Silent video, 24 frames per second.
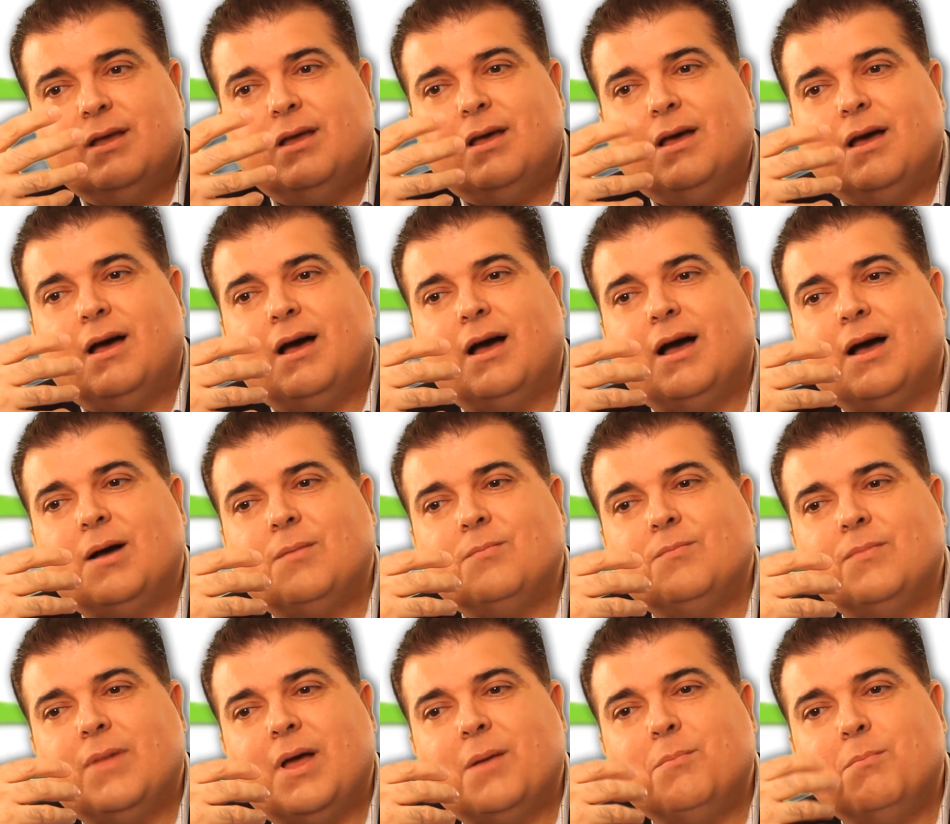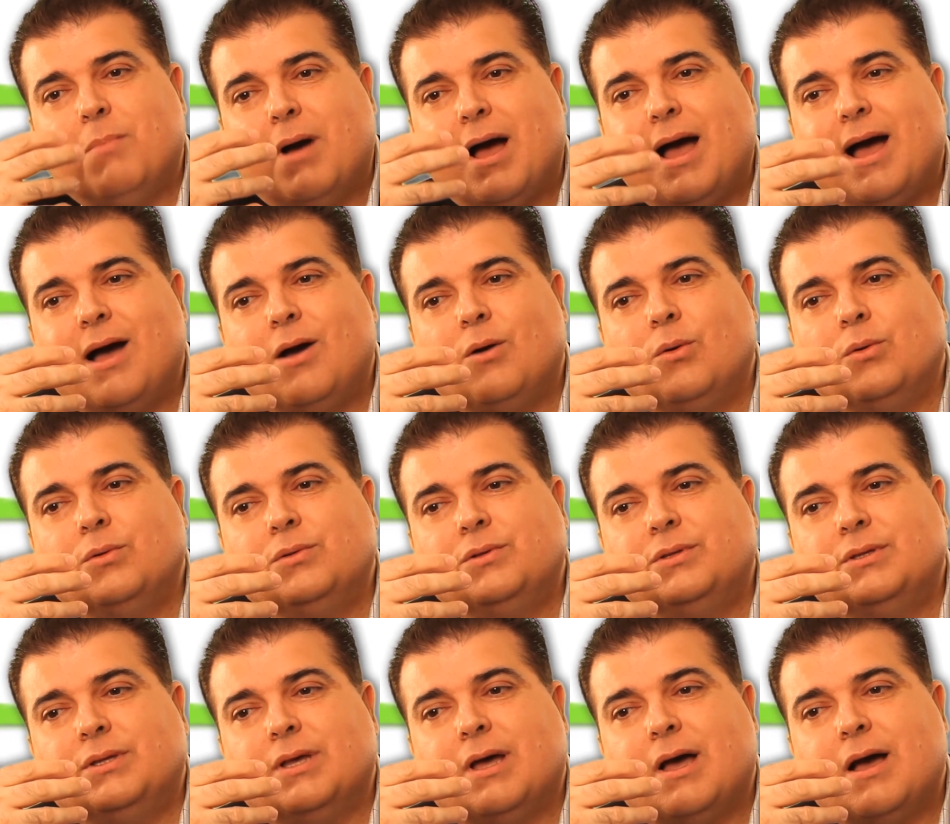um, about
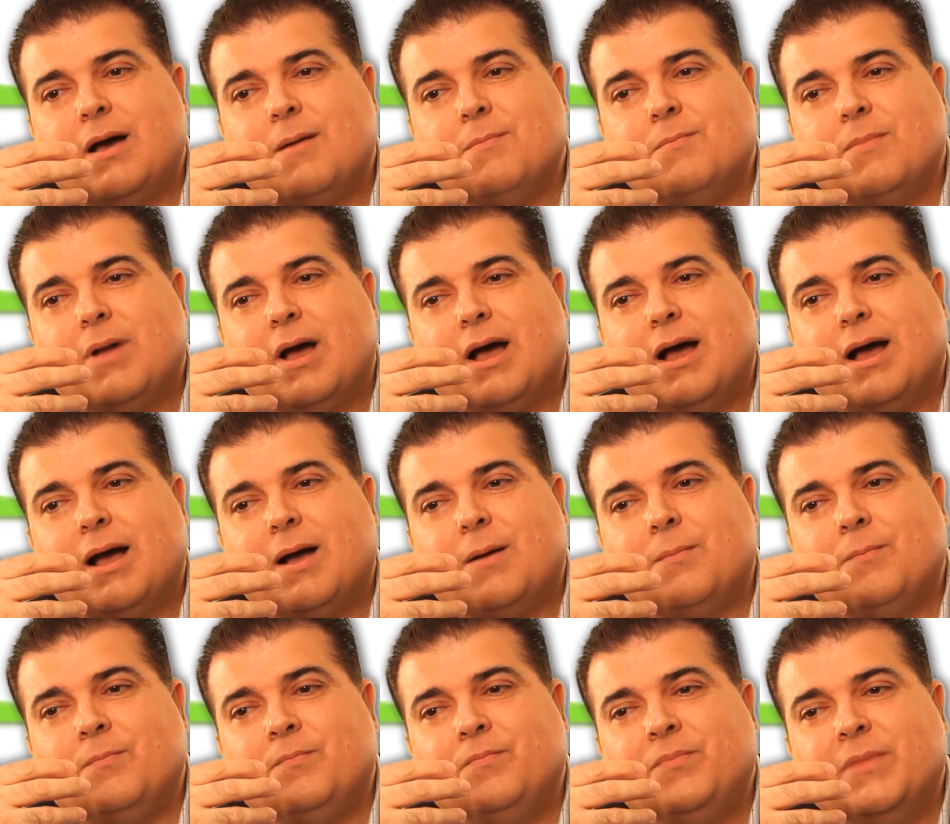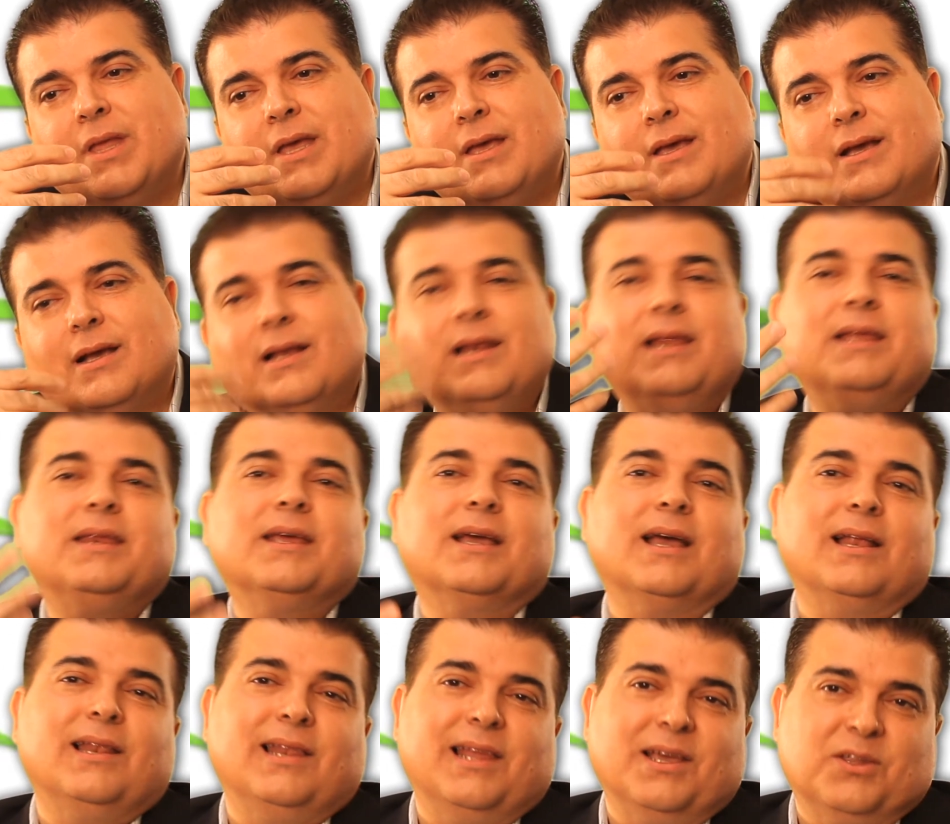uh, um,
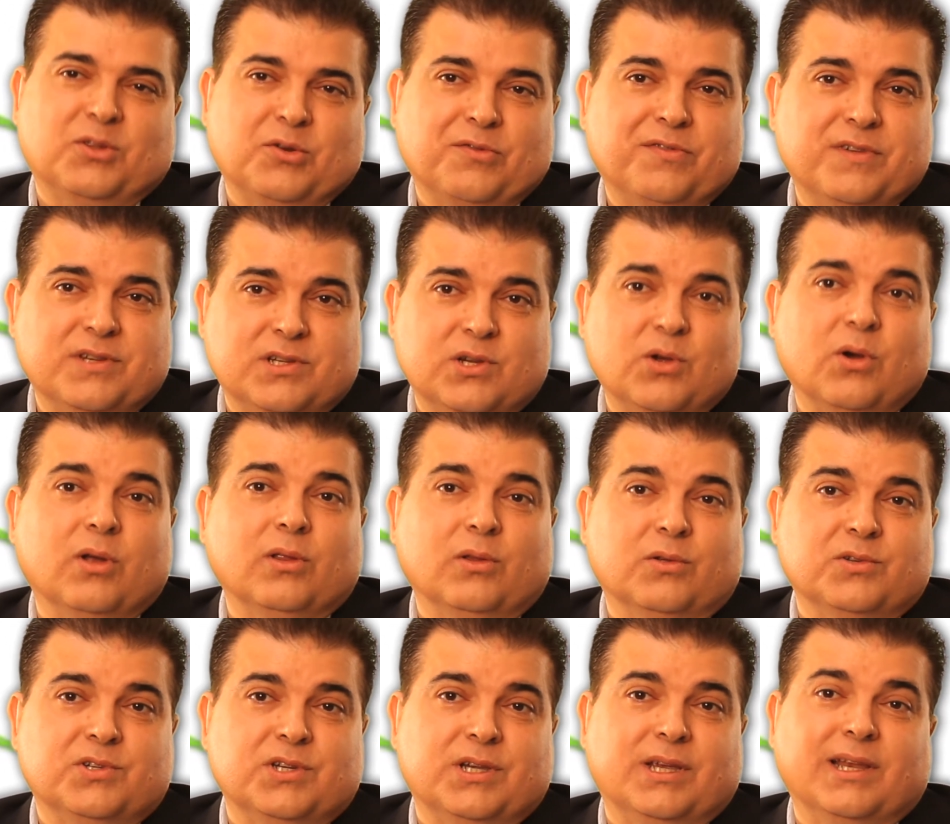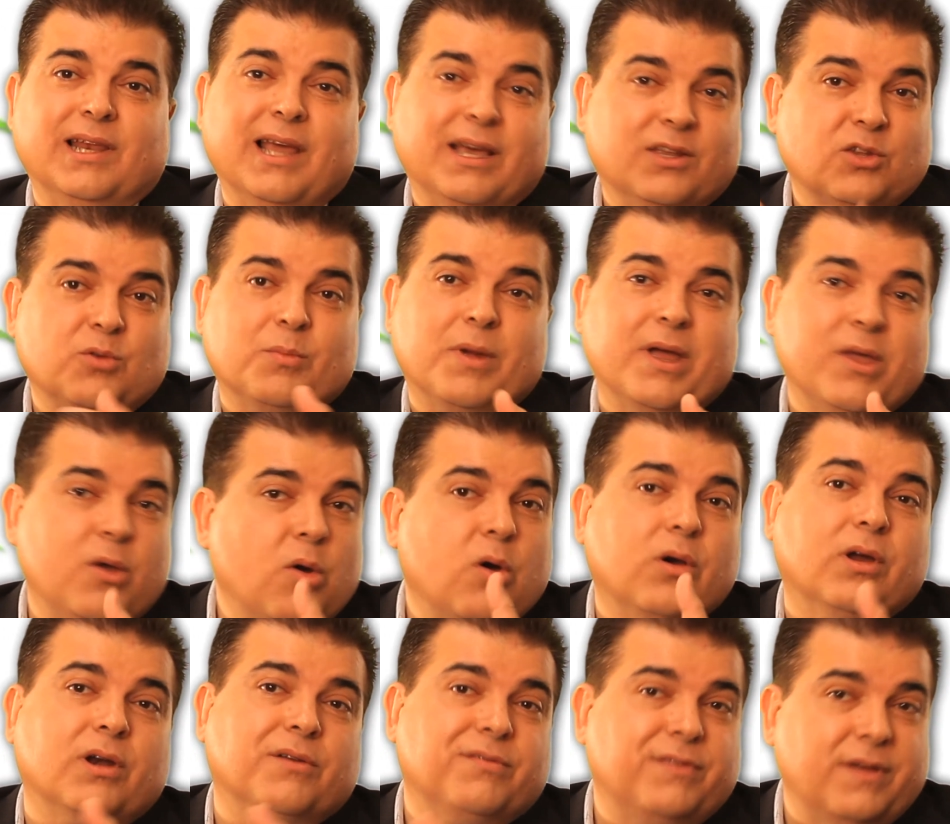clinical electrophysiology,
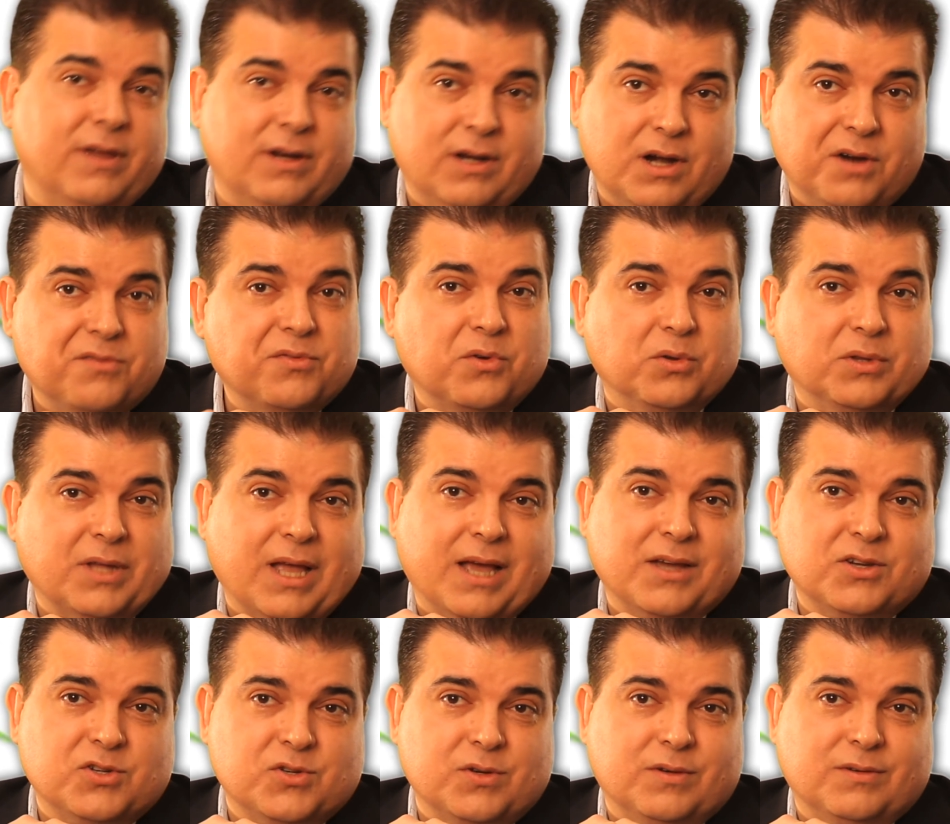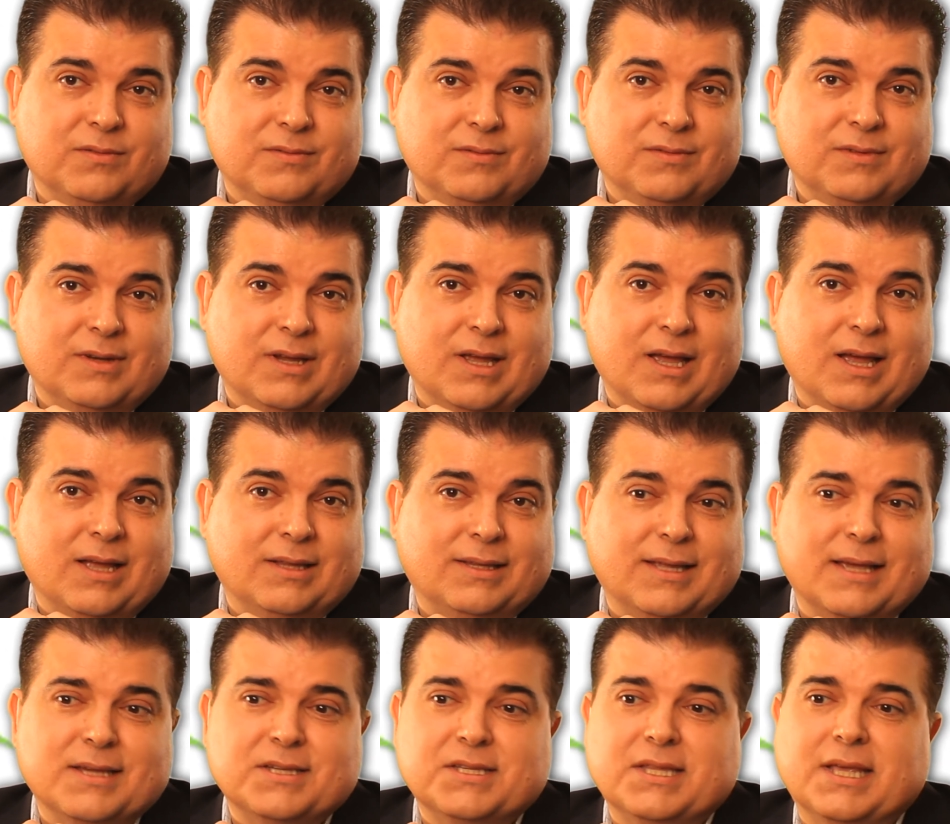electromyography, and nerve conduction uh,
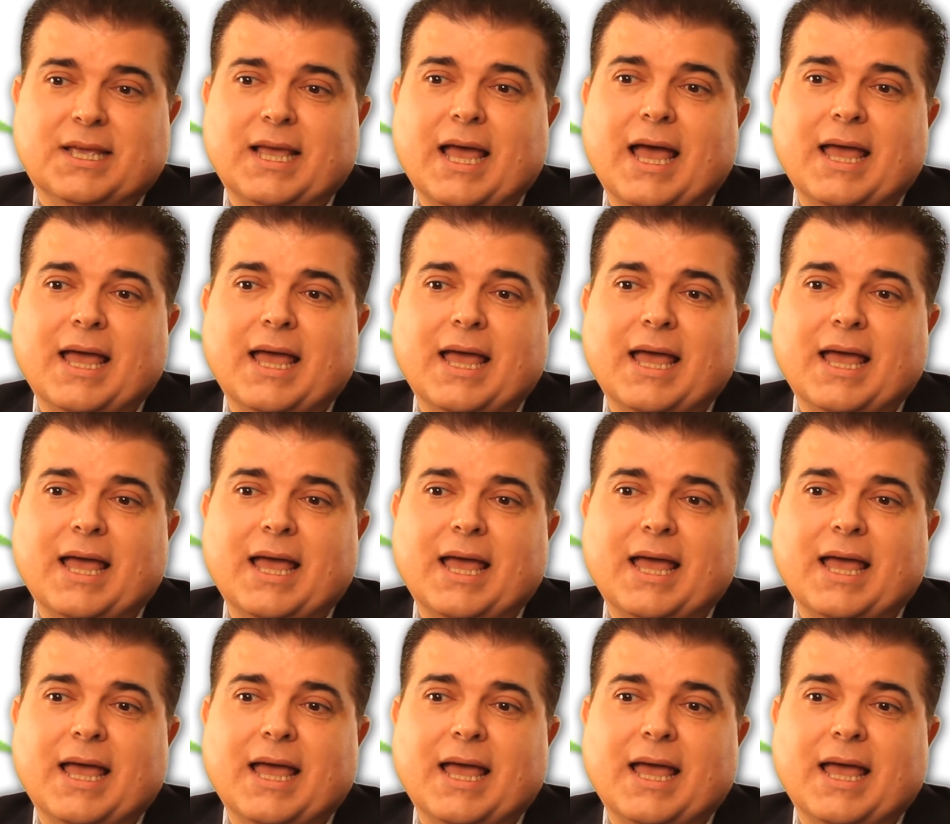testing.